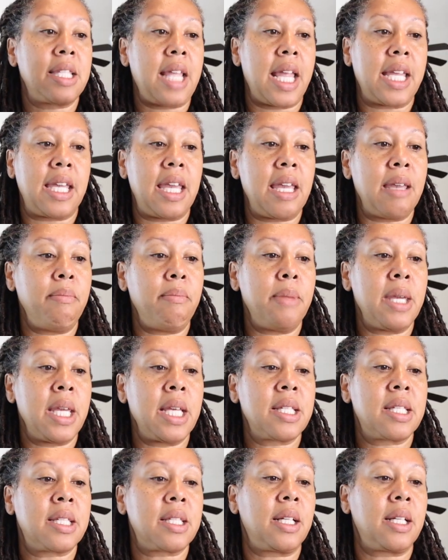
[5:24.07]
They keep
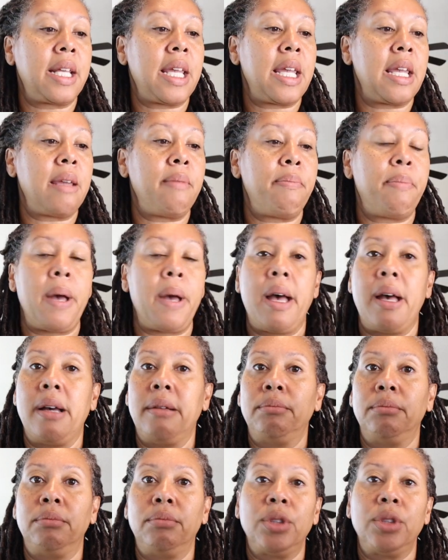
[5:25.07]
me asleep.
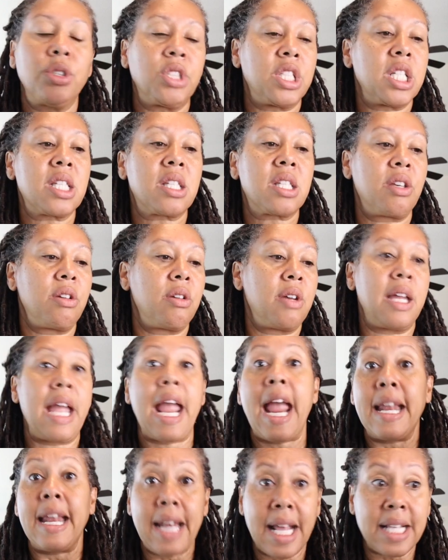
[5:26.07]
They're just good,
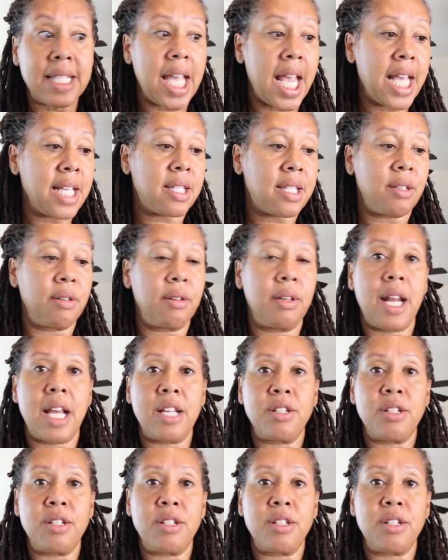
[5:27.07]
and they taste good.